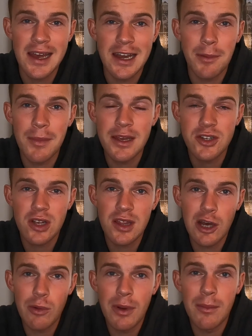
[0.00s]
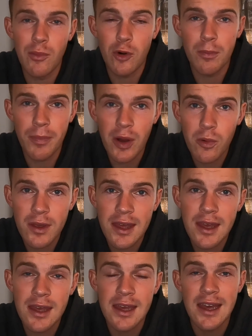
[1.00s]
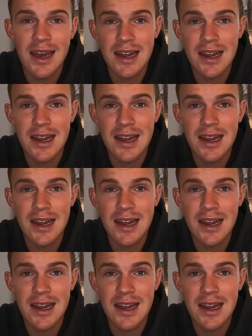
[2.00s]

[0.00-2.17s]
and it makes you a little bit more bulky,